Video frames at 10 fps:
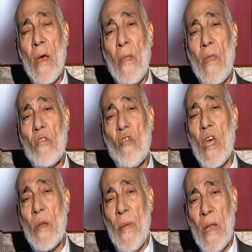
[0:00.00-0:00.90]
the
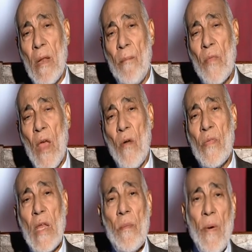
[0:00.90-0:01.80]
chairman of
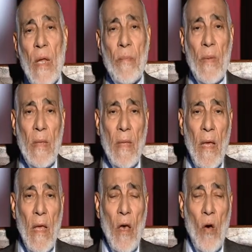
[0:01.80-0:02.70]
the department
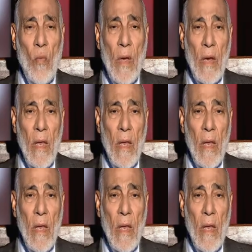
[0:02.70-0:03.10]
where